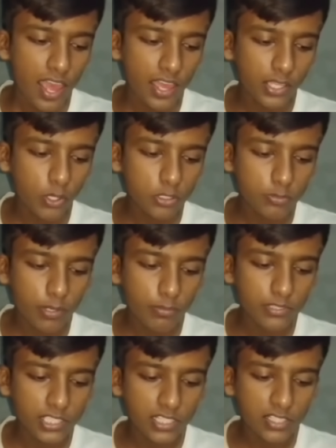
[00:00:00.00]

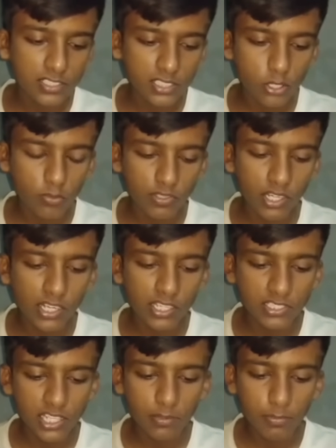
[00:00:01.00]
Angiosperm seed consists of three
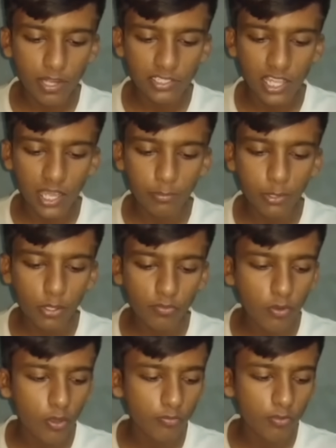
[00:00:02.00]
distinct parts: the embryo
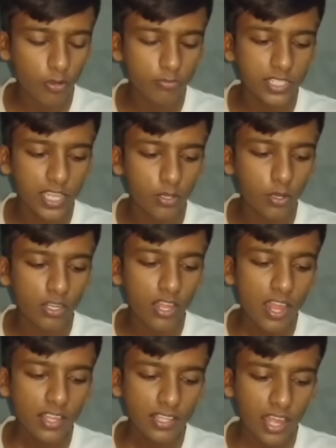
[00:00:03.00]
formed from zygote,
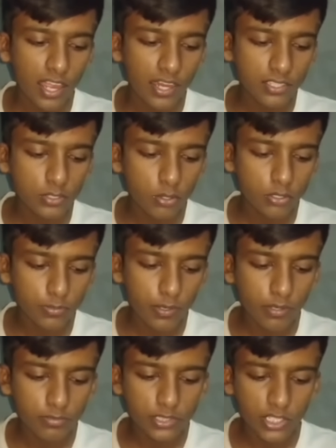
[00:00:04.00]
the
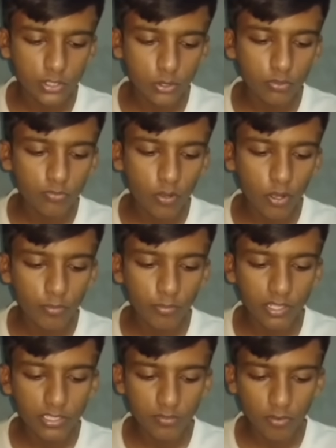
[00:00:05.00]
angiosperm tissue formed
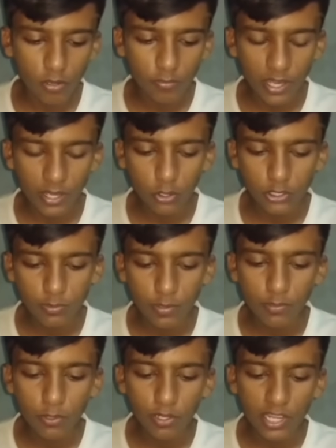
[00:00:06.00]
from
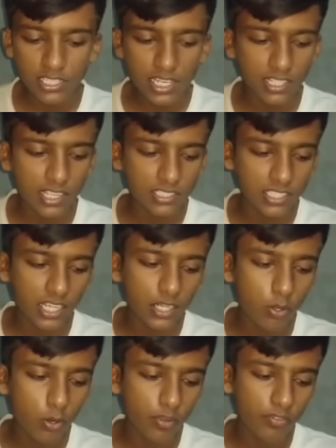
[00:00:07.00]
endosperm nucleus, and the
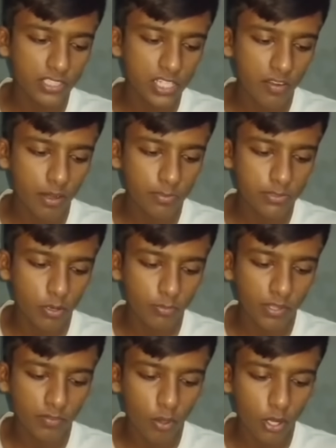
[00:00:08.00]
seed coat which develops
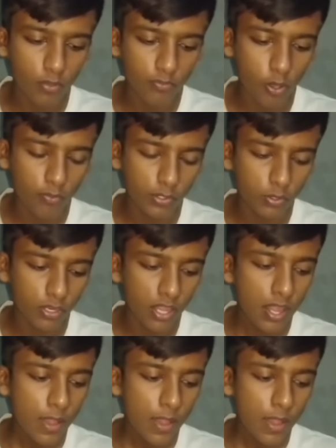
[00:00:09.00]
from the wall of ovule.